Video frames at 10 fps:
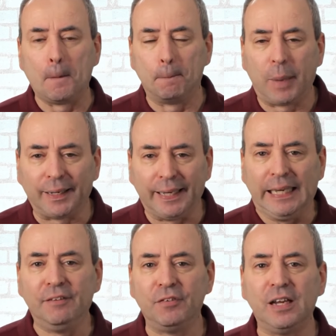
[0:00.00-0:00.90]
But
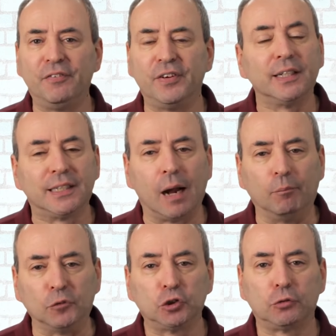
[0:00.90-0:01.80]
even if it
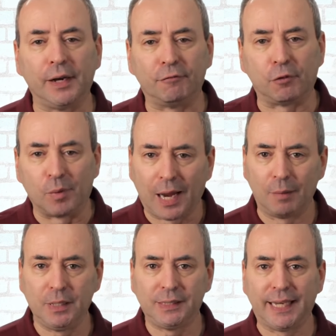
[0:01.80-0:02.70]
jumps straight from
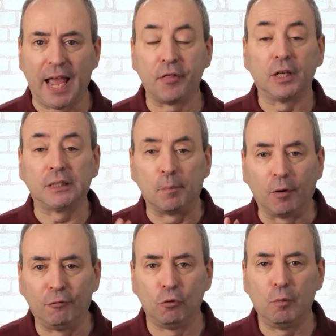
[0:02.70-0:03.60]
coming together to
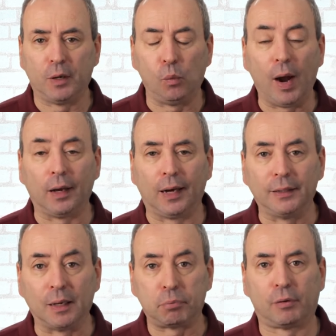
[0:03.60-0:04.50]
performing well
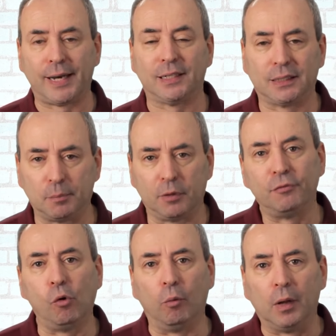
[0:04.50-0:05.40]
under pressure to
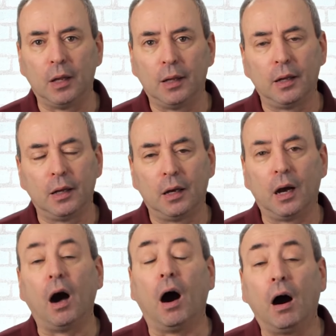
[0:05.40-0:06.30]
perform,
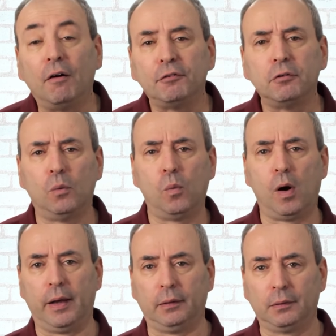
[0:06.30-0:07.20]
after a
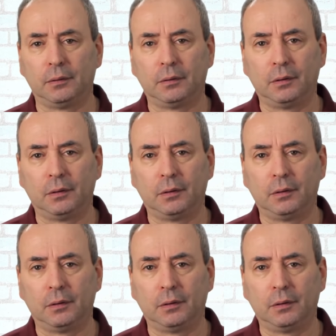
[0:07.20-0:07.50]
while,